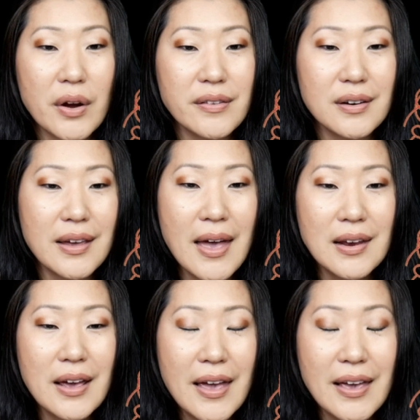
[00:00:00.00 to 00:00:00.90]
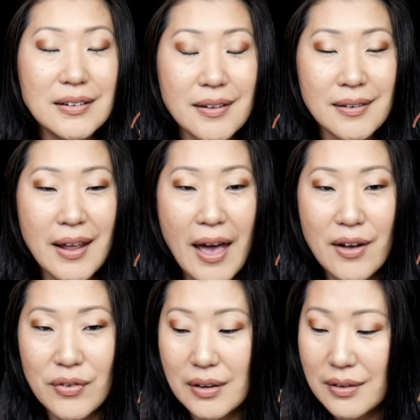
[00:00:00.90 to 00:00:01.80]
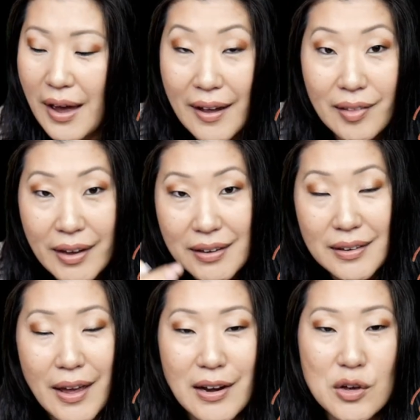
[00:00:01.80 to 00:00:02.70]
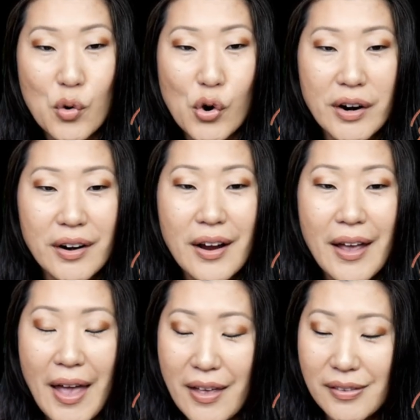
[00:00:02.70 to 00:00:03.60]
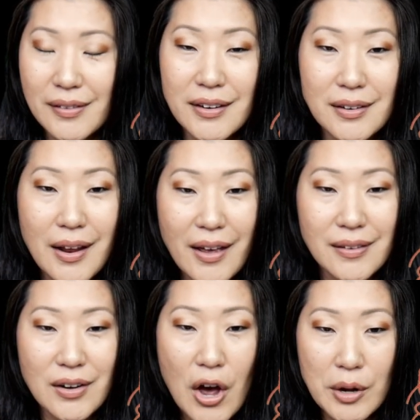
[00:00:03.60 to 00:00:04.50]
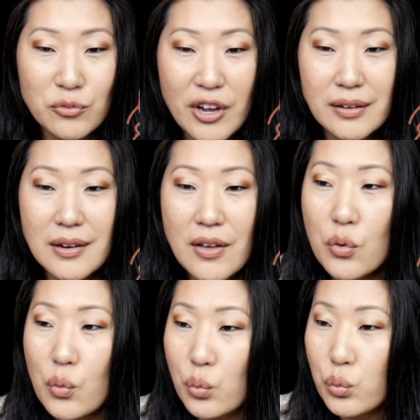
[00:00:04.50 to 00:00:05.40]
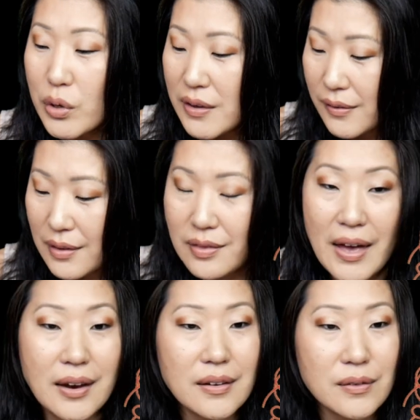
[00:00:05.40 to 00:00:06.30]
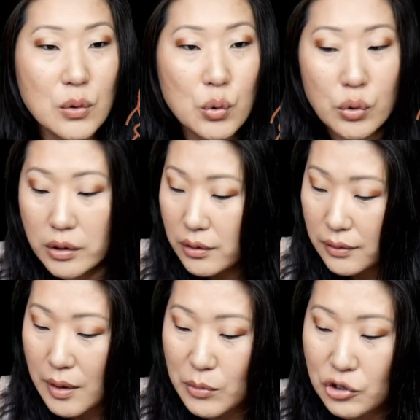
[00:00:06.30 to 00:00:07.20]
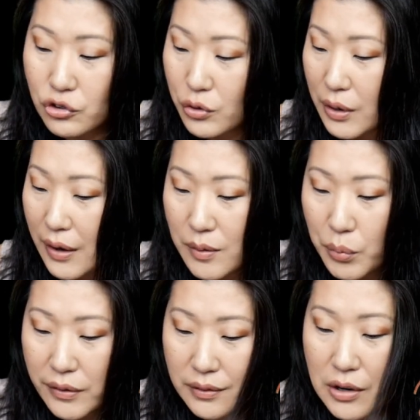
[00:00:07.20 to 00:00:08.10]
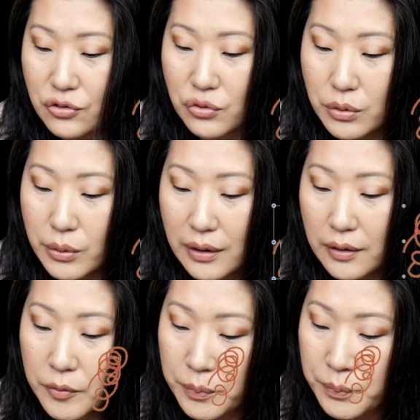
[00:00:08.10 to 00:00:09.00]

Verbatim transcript: press it again, it doesn't have it highlighted anymore and select it as an object. And the reason that is cool, let me show you guys a presentation real quick.